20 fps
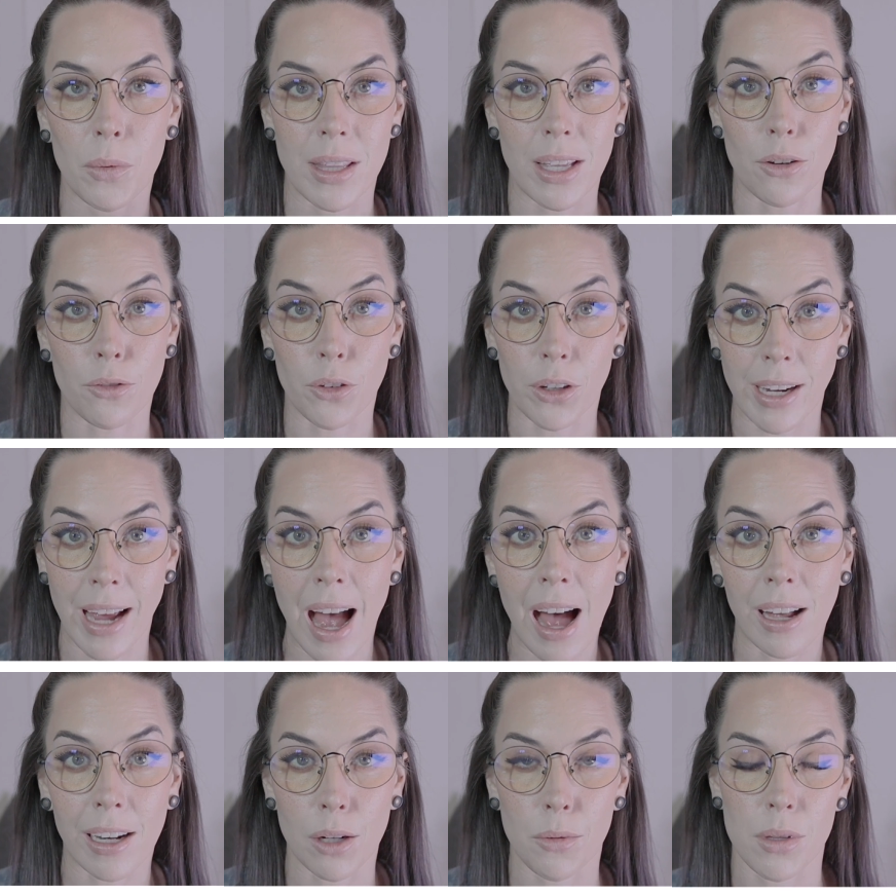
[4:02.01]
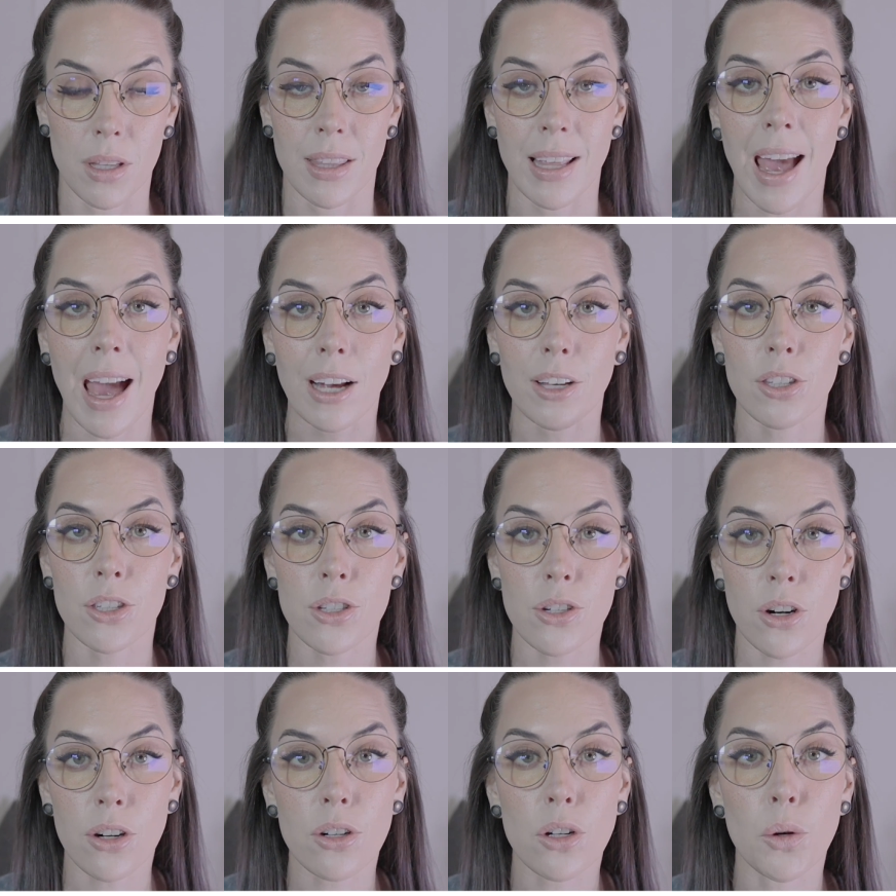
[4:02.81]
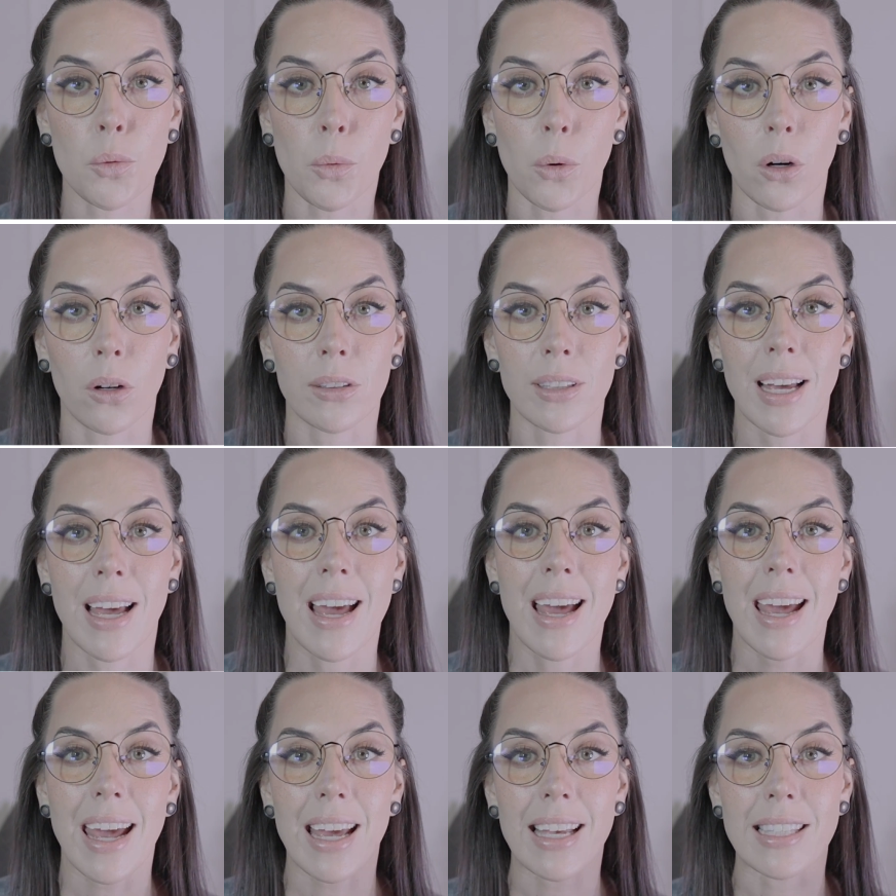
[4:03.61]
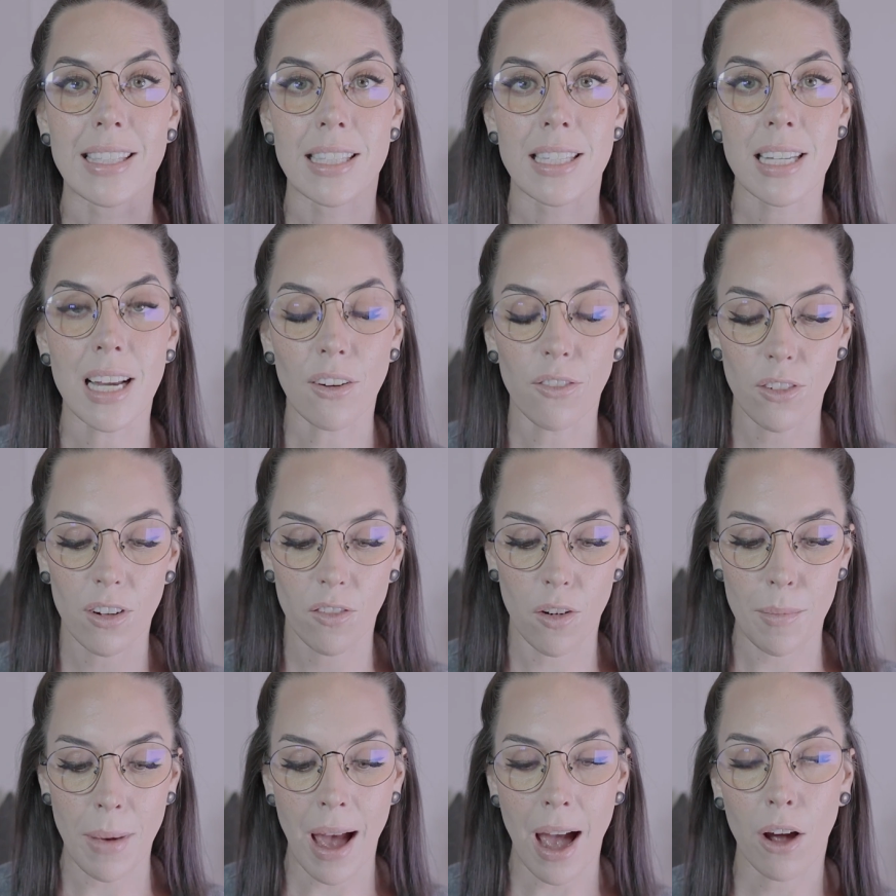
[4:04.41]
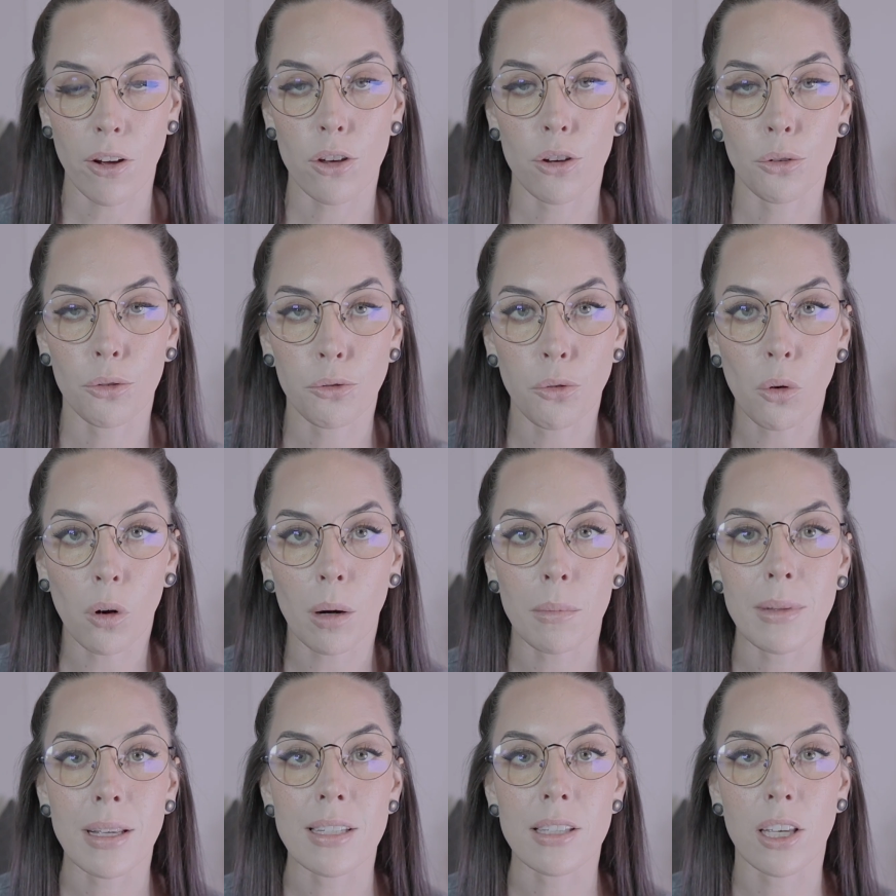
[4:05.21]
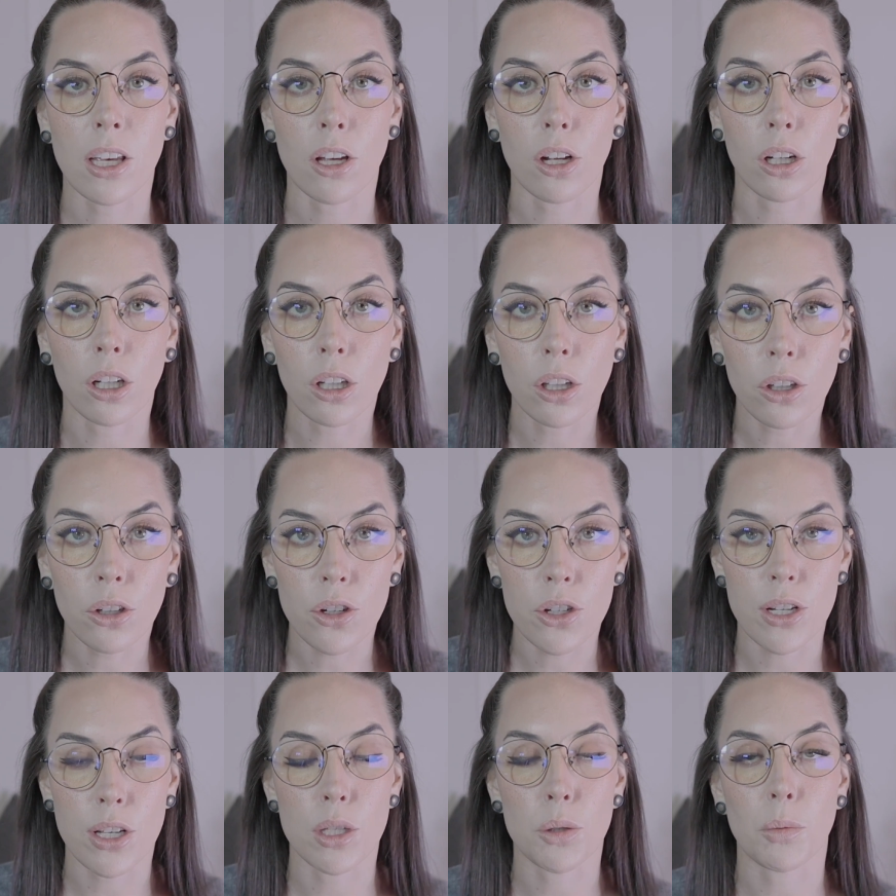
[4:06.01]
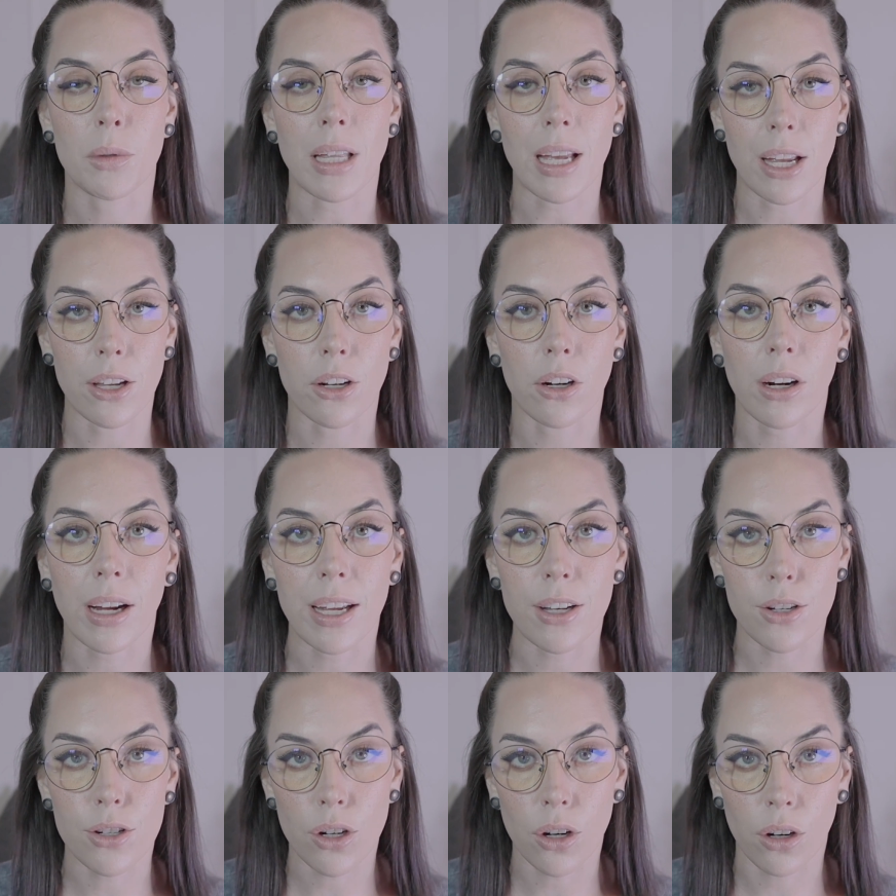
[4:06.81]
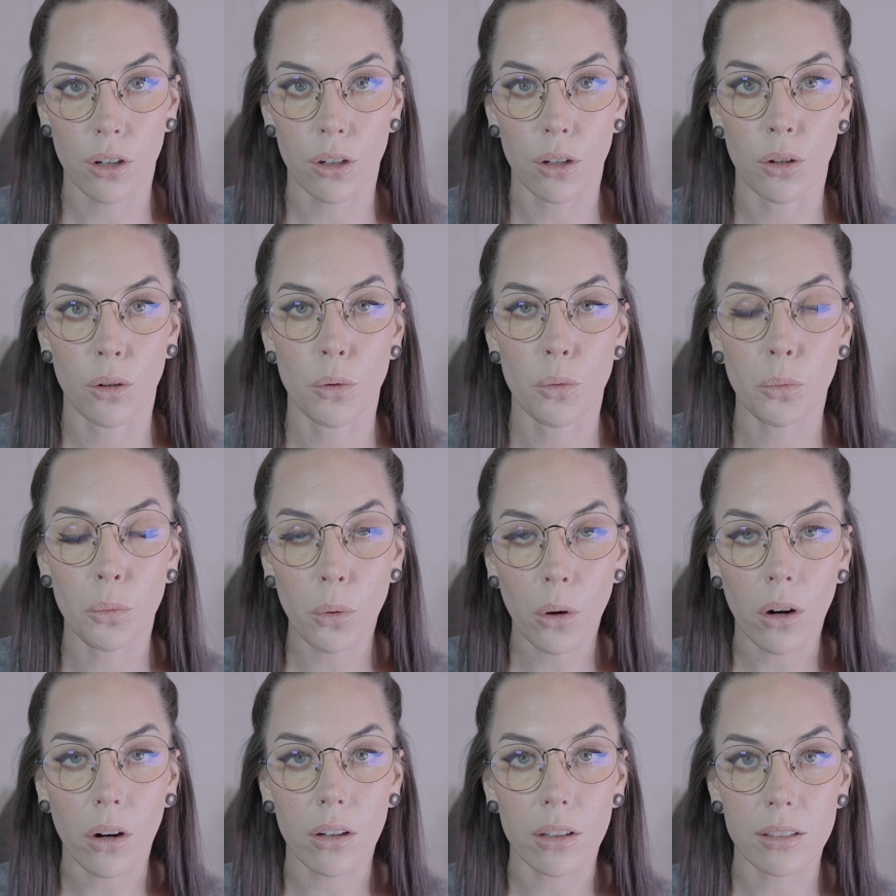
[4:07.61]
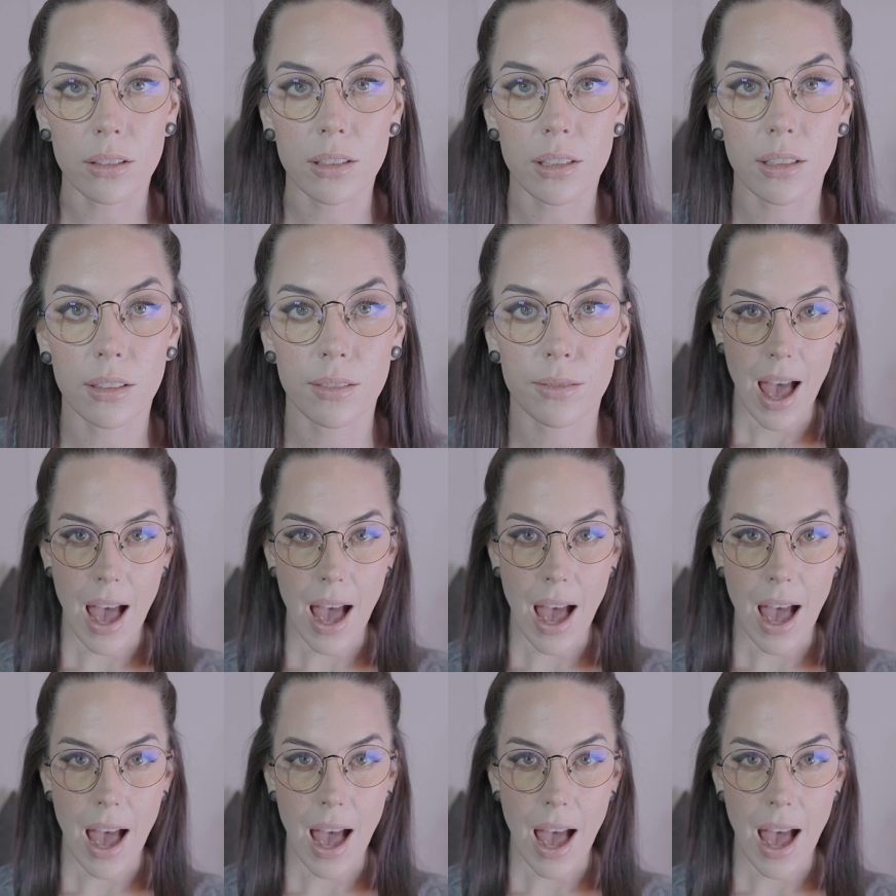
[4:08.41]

within reality, within the external world, is different from how you form these conclusions within your internal world.